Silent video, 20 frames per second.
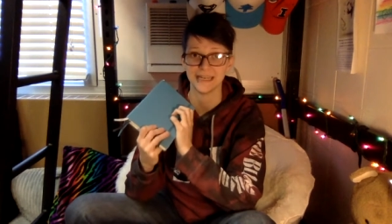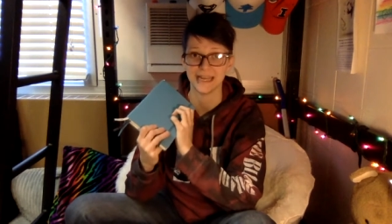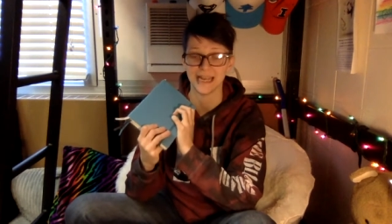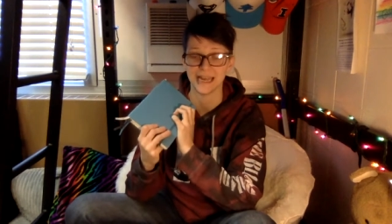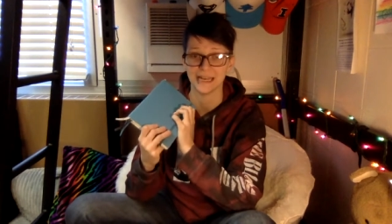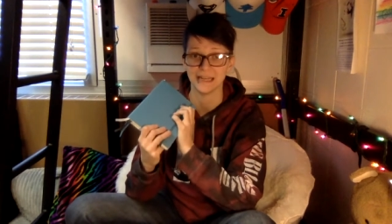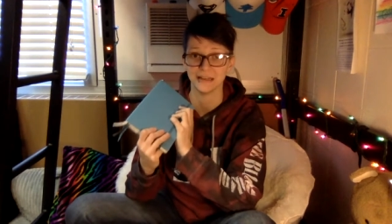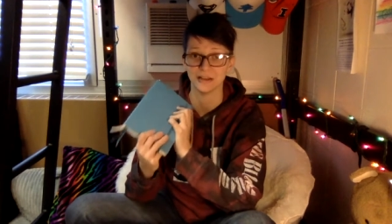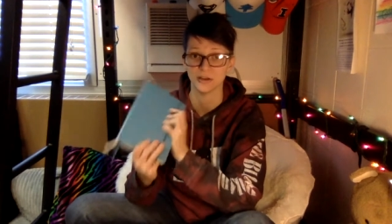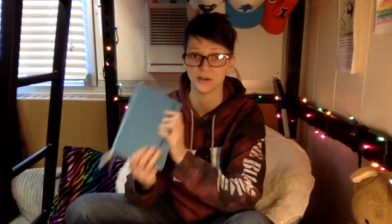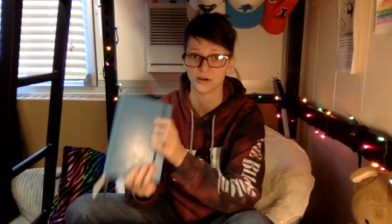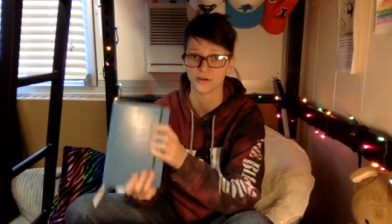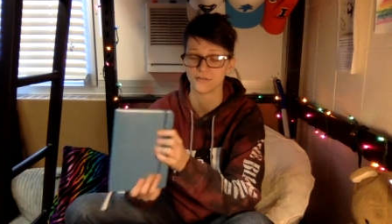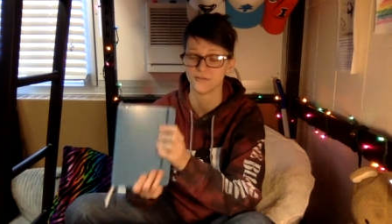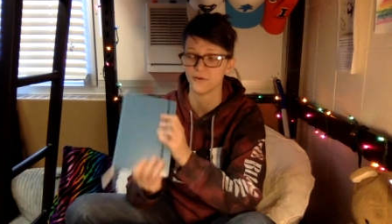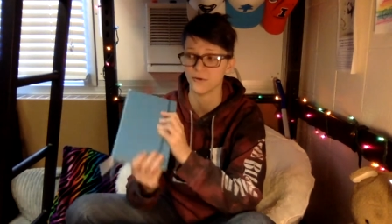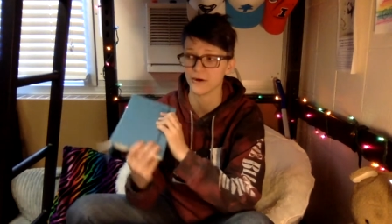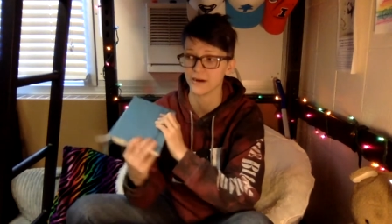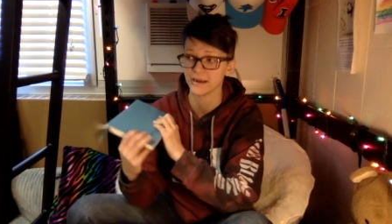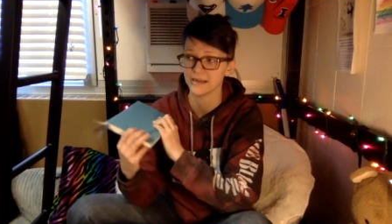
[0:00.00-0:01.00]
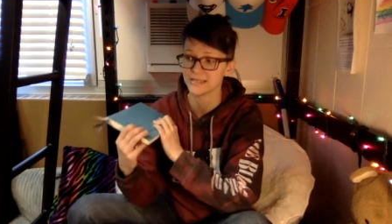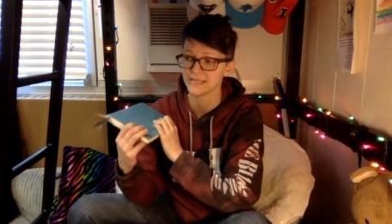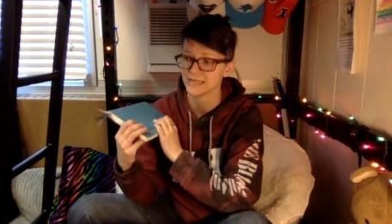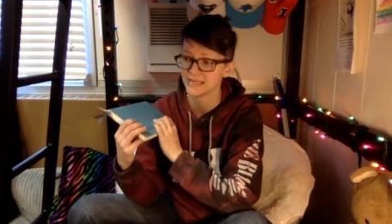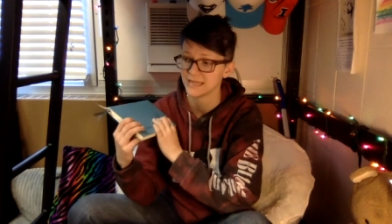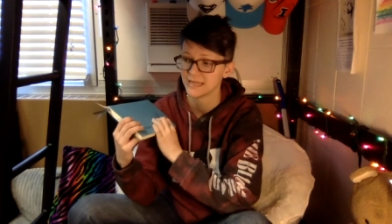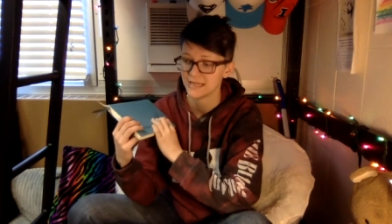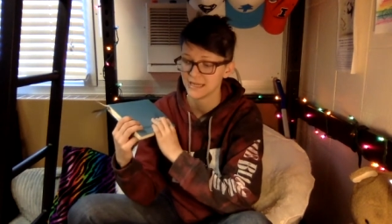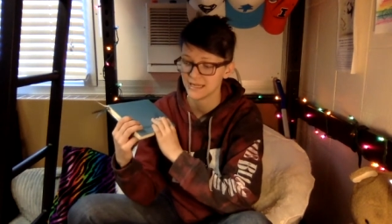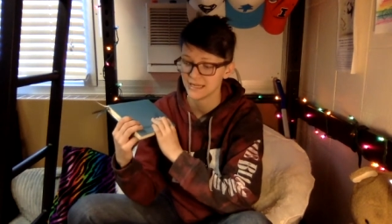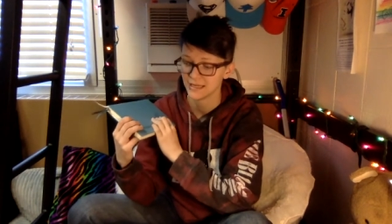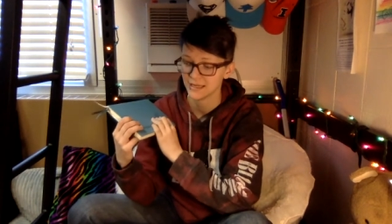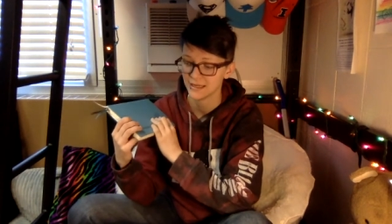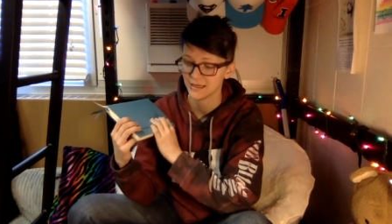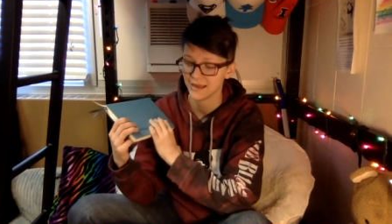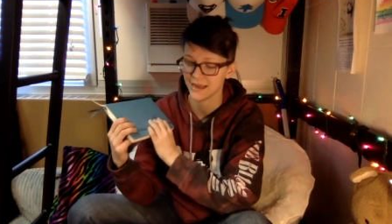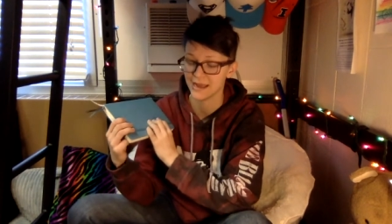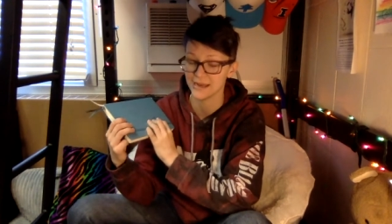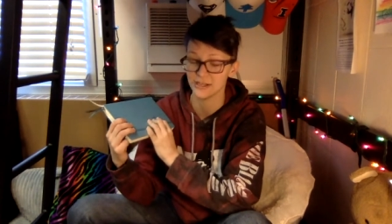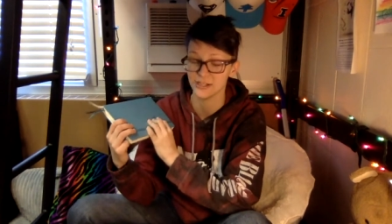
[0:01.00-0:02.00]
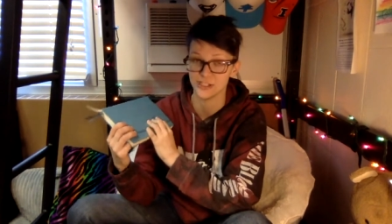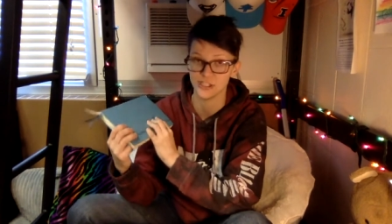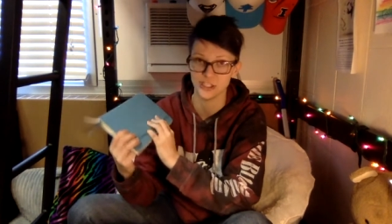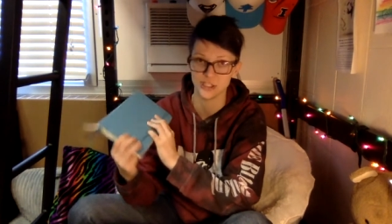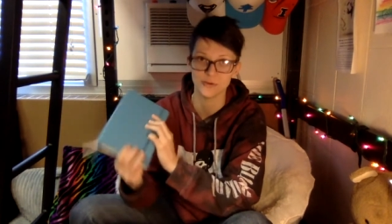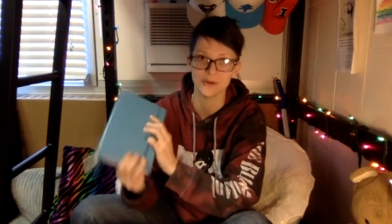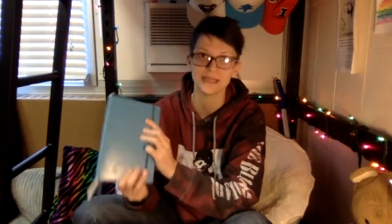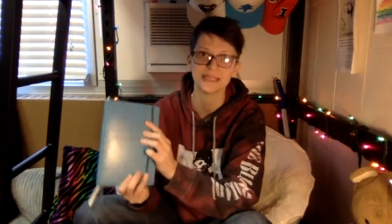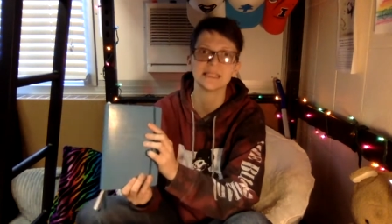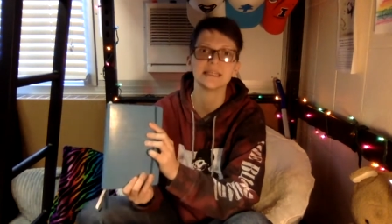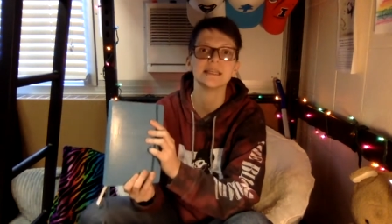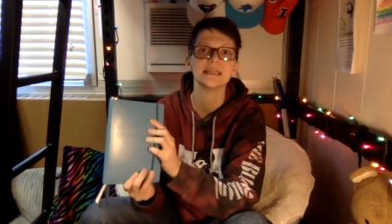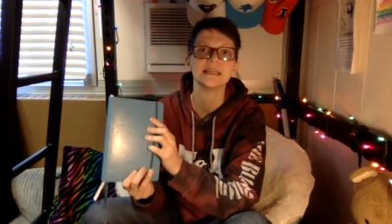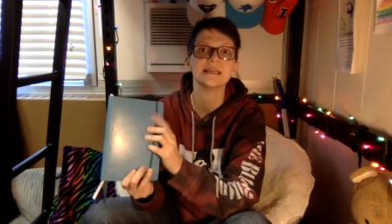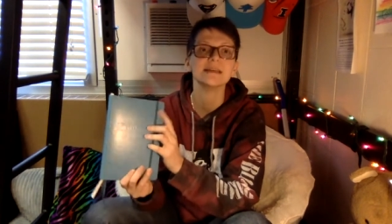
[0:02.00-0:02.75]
and look for it and do it.